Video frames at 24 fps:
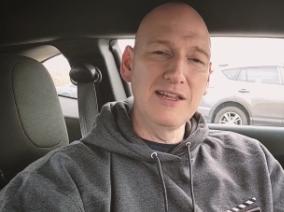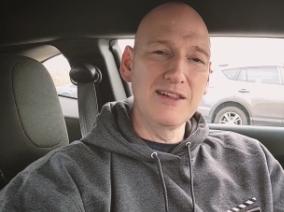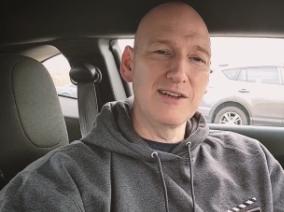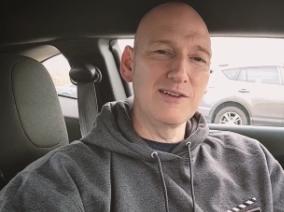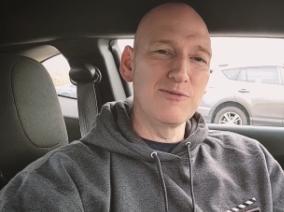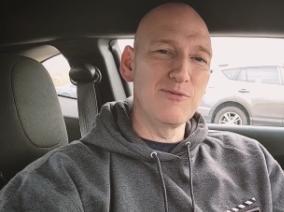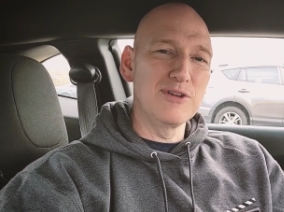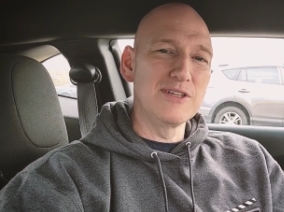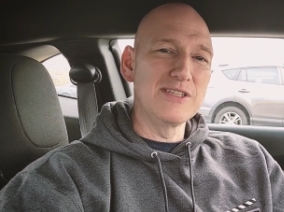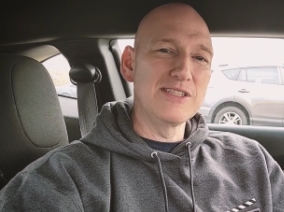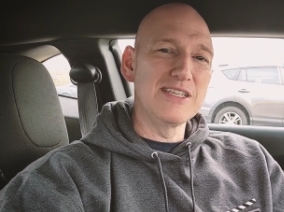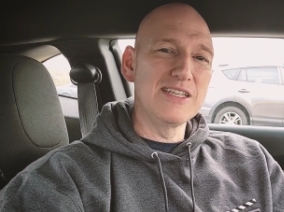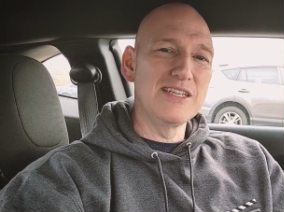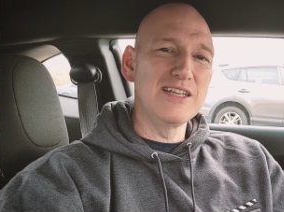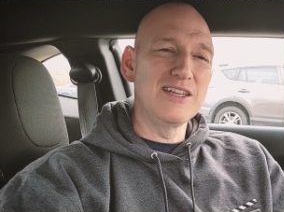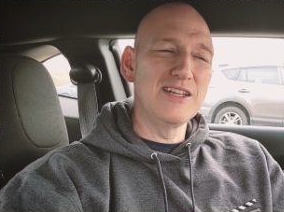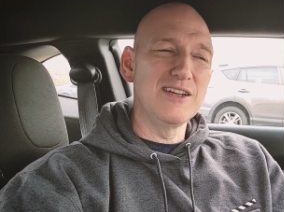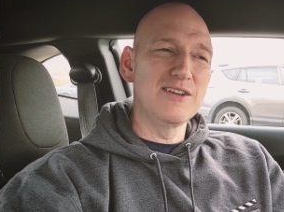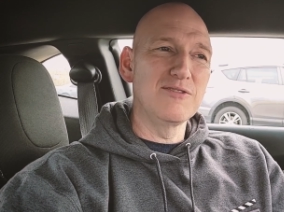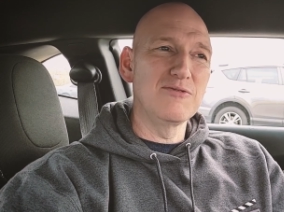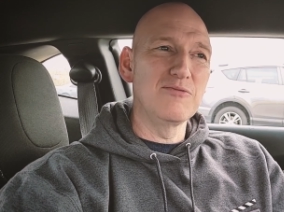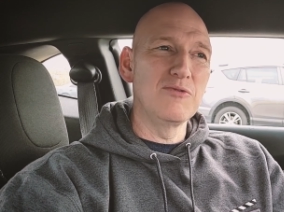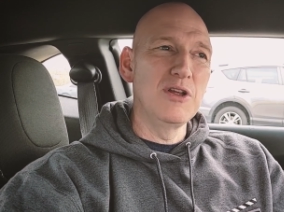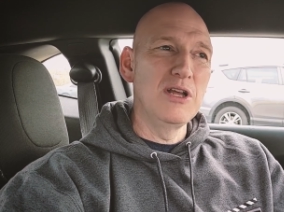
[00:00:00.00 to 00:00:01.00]
there's one scene in
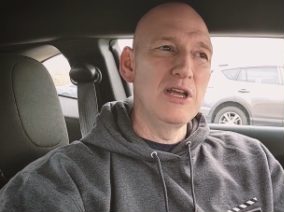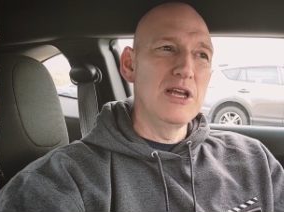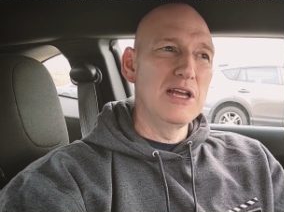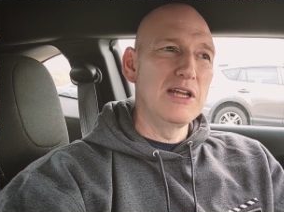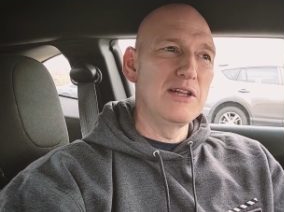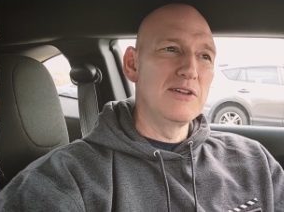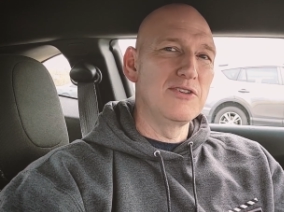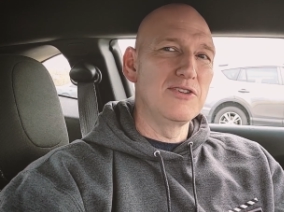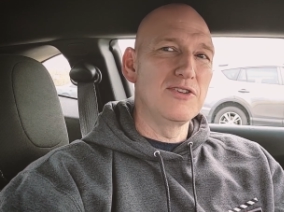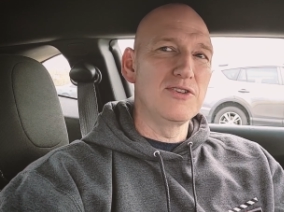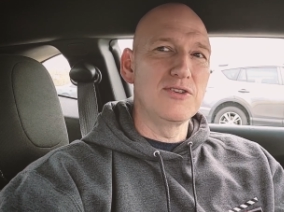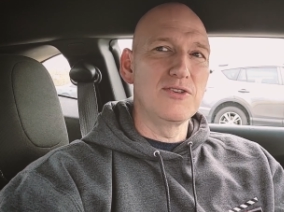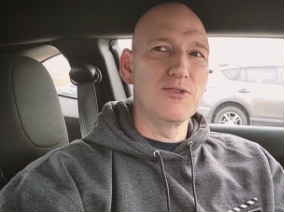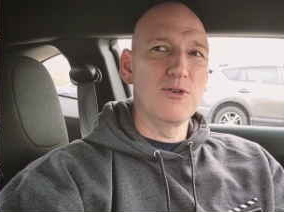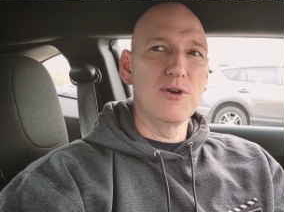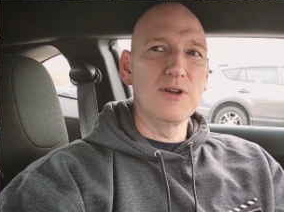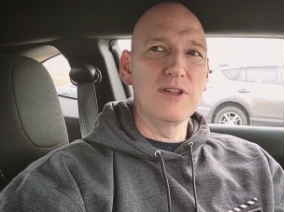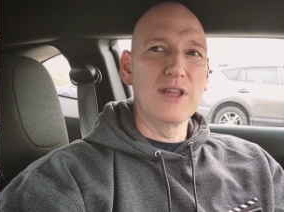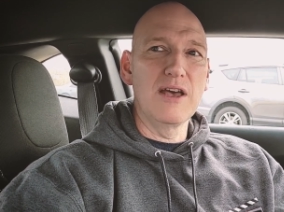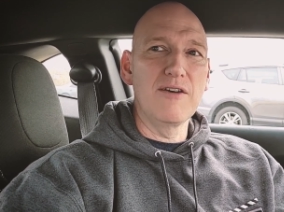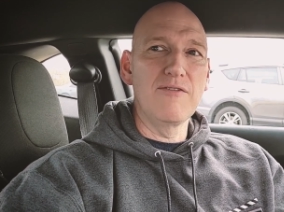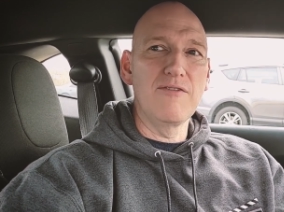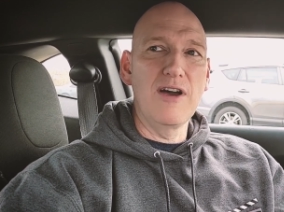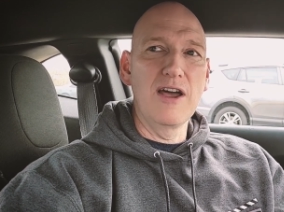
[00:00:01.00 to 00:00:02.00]
there
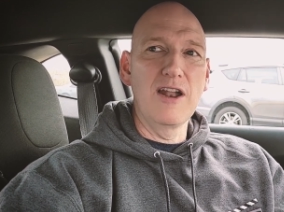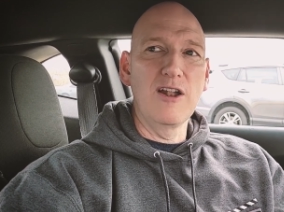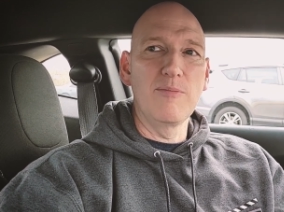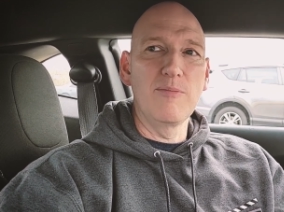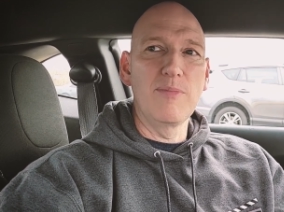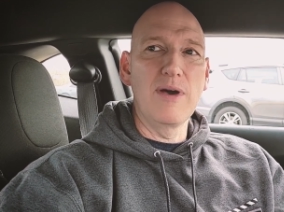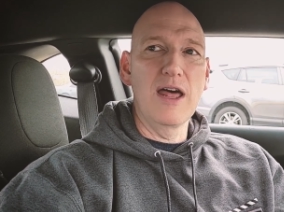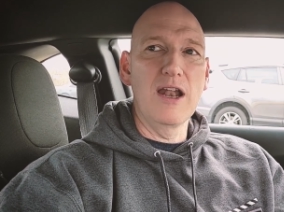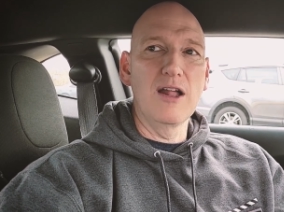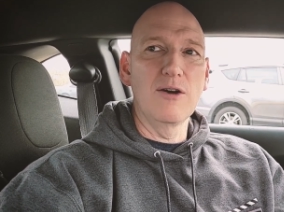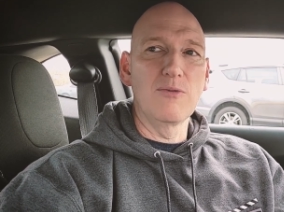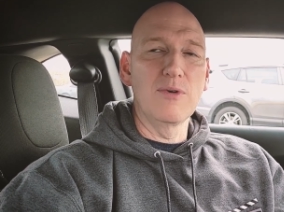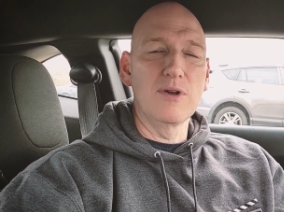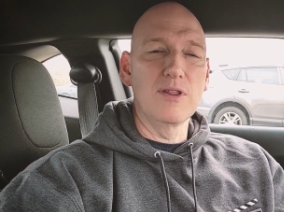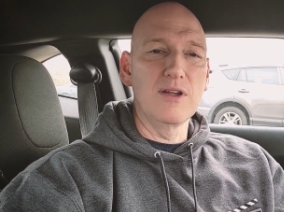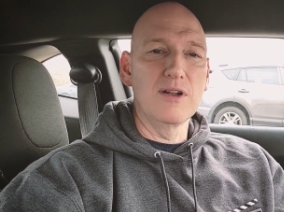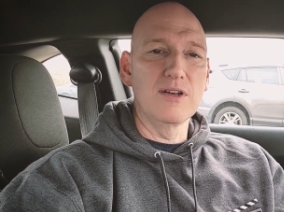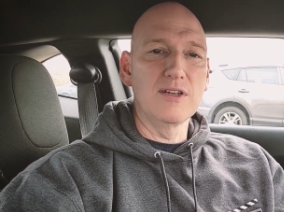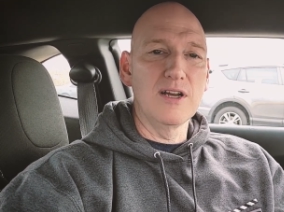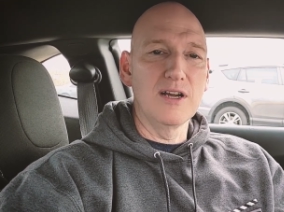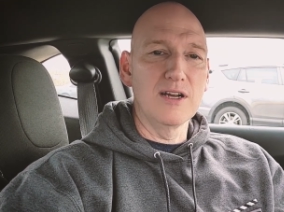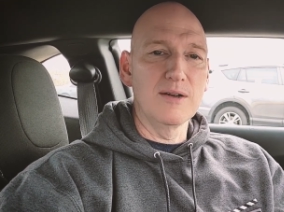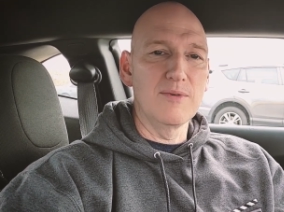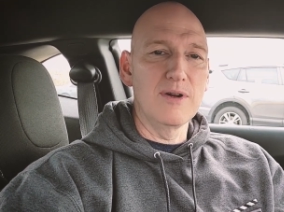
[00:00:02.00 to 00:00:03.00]
toward that final battle where they're
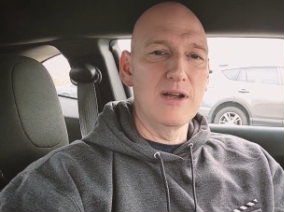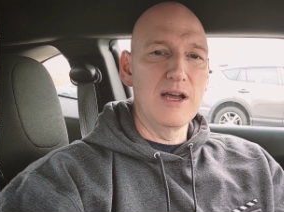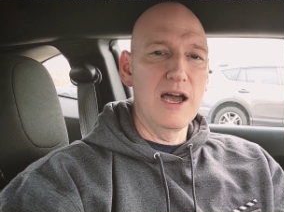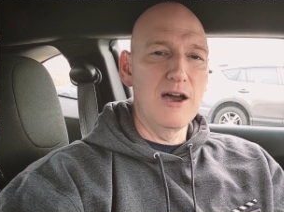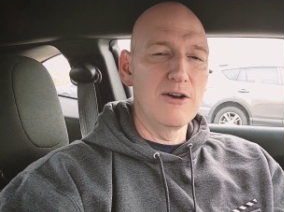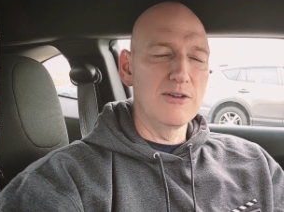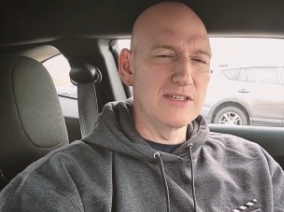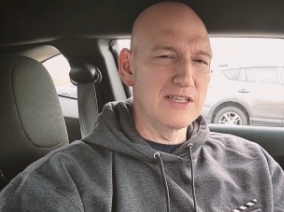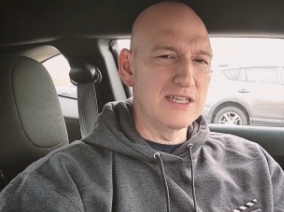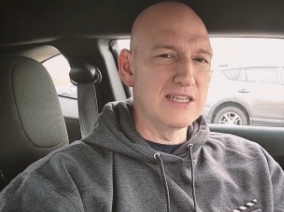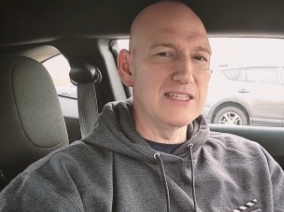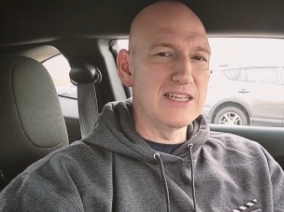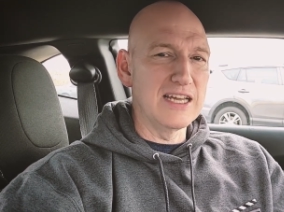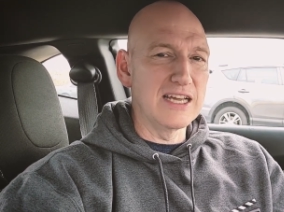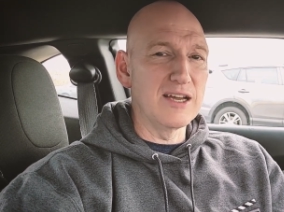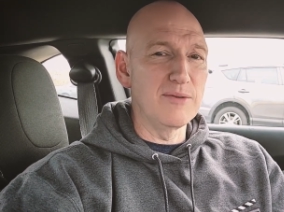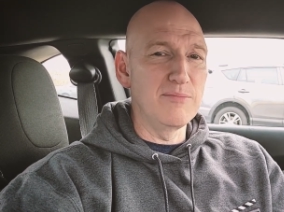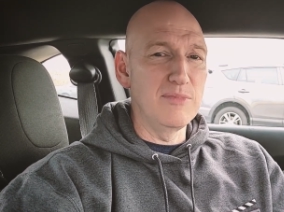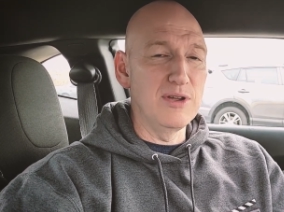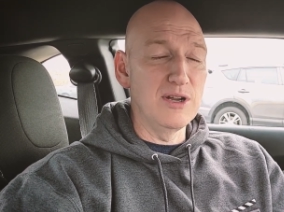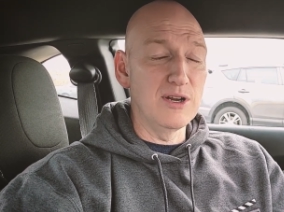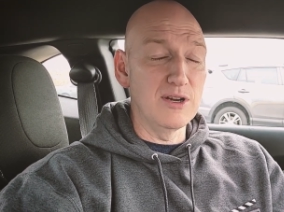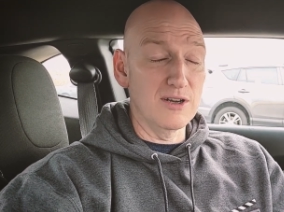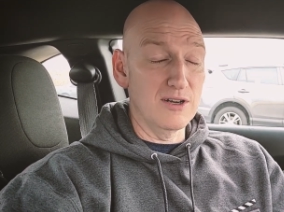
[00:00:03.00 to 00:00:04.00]
talking about how it's going to take a
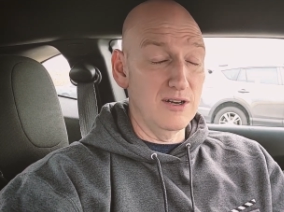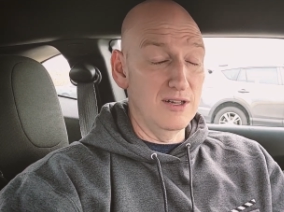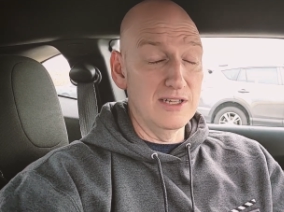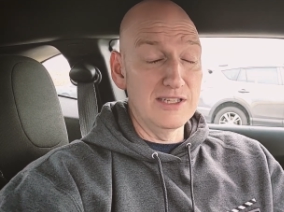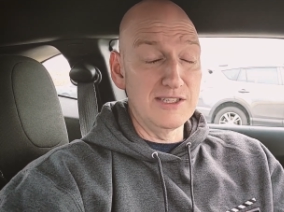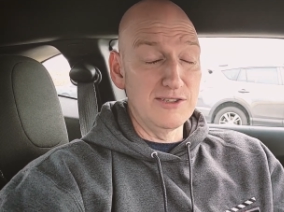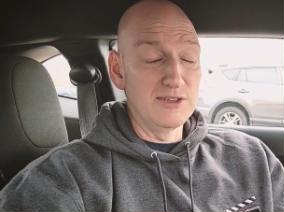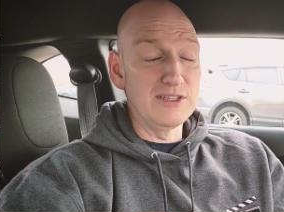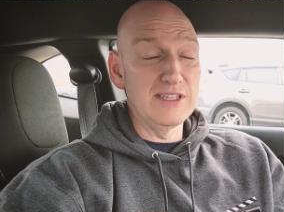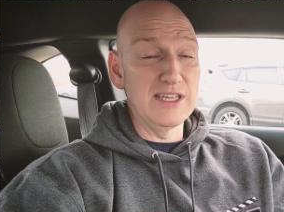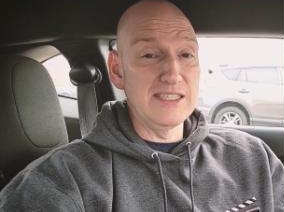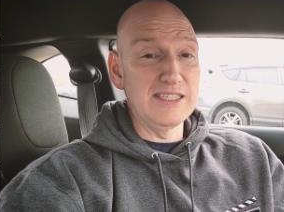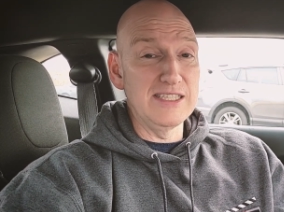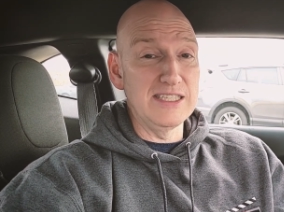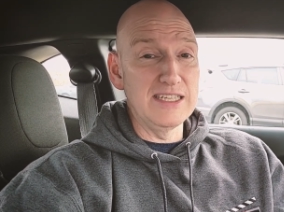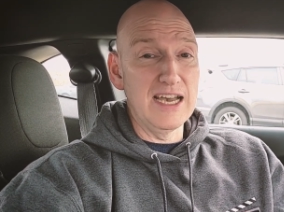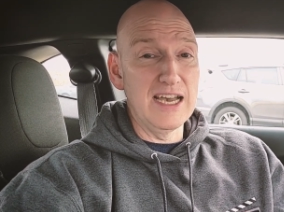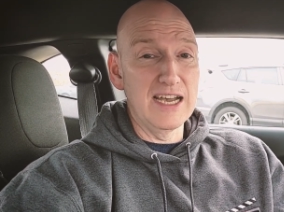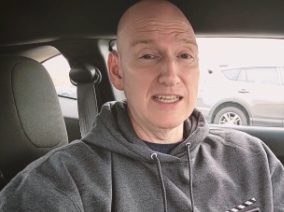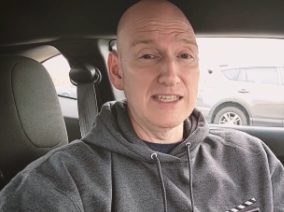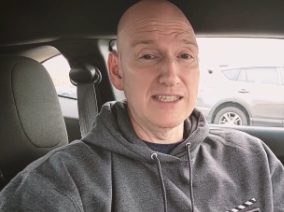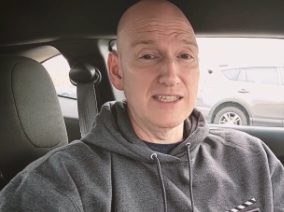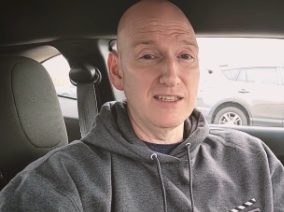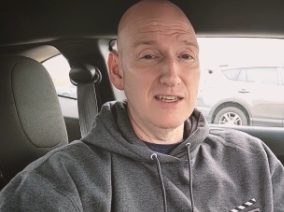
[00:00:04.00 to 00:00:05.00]
miracle as soon as they see
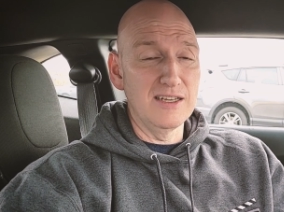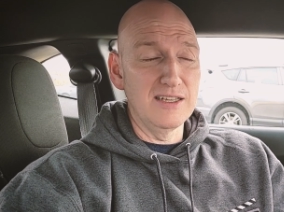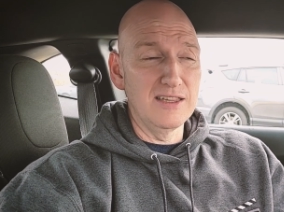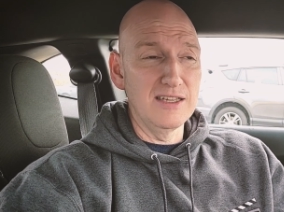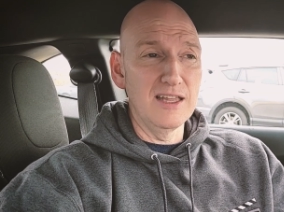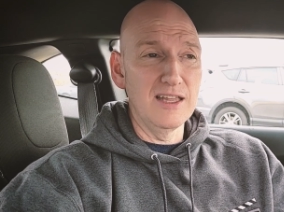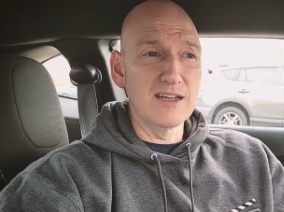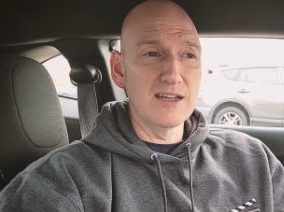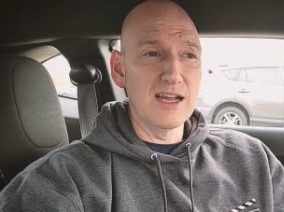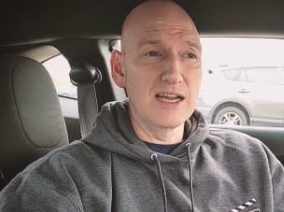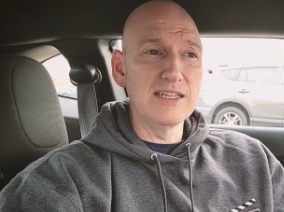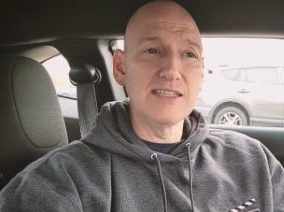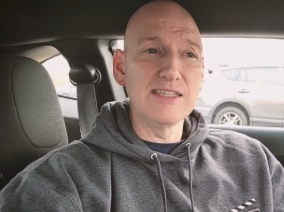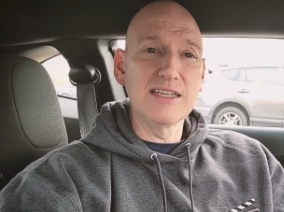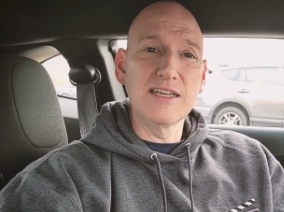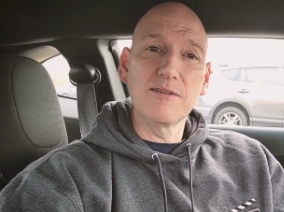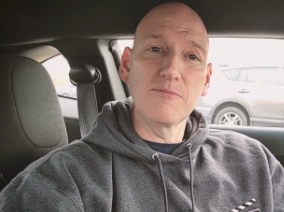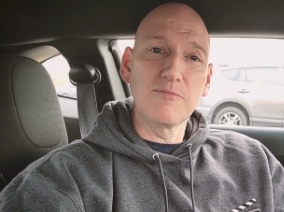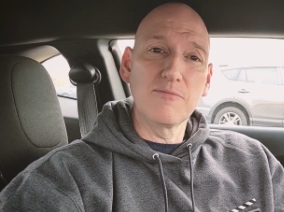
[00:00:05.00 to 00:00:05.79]
Godzilla and the other guys,